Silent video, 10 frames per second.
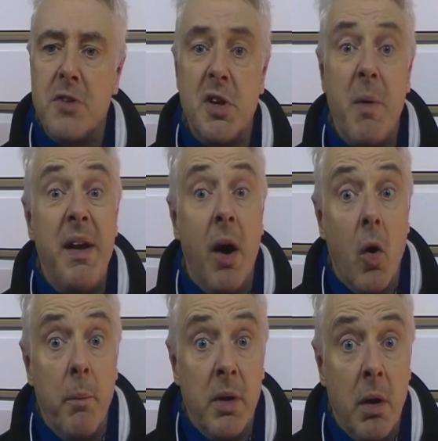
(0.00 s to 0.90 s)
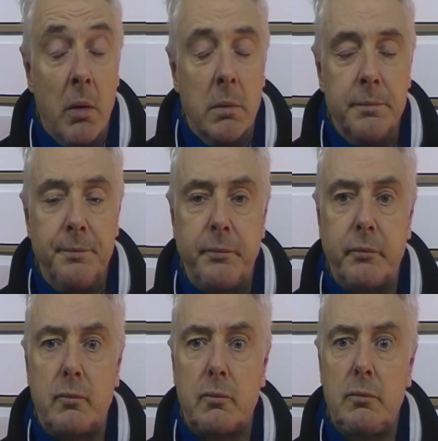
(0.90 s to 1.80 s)
So he went home, you know,
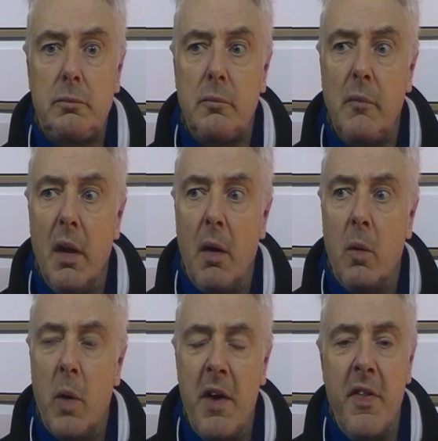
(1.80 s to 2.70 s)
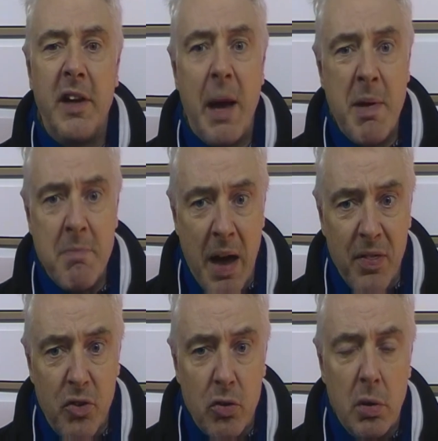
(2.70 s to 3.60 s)
where in the coming
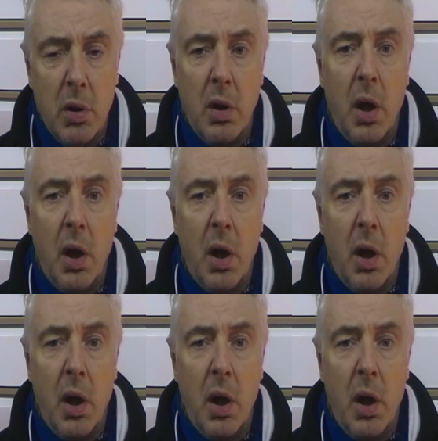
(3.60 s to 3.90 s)
months